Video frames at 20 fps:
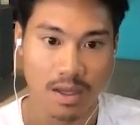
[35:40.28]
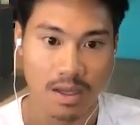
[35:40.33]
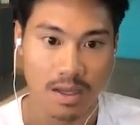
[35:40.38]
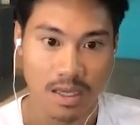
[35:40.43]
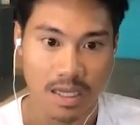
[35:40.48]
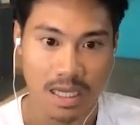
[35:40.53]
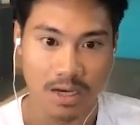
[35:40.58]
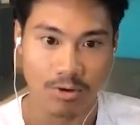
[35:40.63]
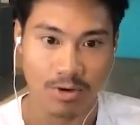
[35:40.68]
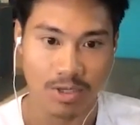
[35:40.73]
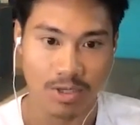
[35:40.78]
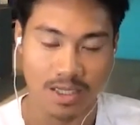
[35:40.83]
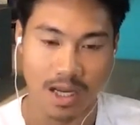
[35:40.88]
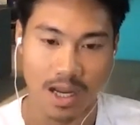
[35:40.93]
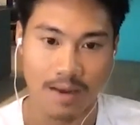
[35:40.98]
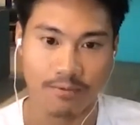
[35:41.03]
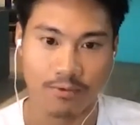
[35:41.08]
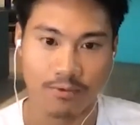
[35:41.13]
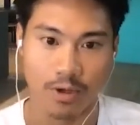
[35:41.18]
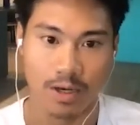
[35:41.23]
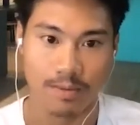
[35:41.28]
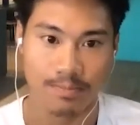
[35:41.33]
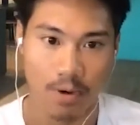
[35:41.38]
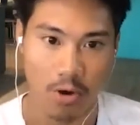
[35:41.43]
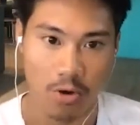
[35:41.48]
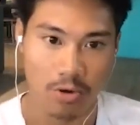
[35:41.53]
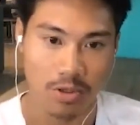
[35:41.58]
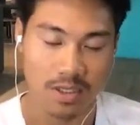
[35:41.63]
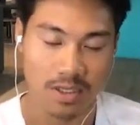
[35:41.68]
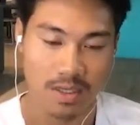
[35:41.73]
Oh, cool. Here is a time for you to
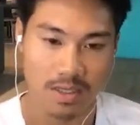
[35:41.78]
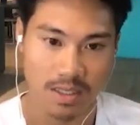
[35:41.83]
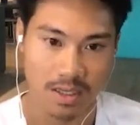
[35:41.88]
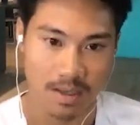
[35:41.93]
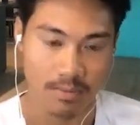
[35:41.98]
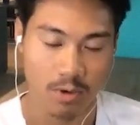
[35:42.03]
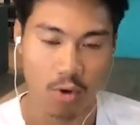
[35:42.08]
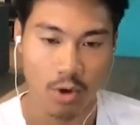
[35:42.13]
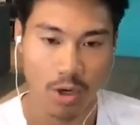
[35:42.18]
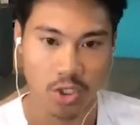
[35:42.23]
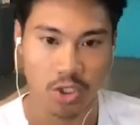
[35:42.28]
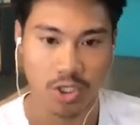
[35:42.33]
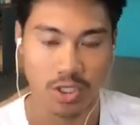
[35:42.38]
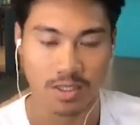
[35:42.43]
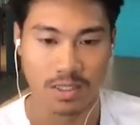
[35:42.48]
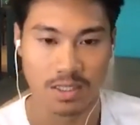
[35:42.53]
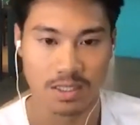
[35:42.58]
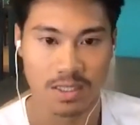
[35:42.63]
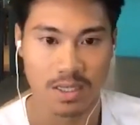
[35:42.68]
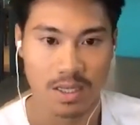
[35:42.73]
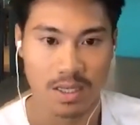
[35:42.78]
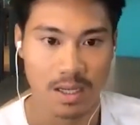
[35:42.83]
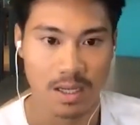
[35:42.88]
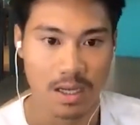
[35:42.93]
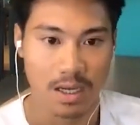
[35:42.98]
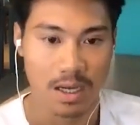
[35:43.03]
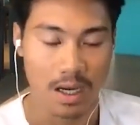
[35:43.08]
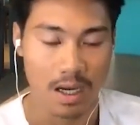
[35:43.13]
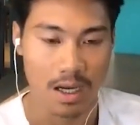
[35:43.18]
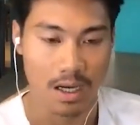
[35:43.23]
post some questions
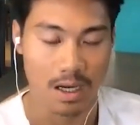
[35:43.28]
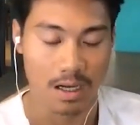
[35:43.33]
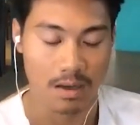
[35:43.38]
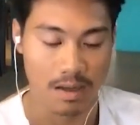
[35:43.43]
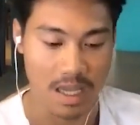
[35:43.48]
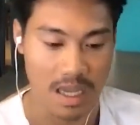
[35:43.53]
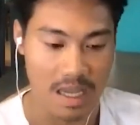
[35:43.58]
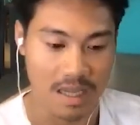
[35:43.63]
Uh,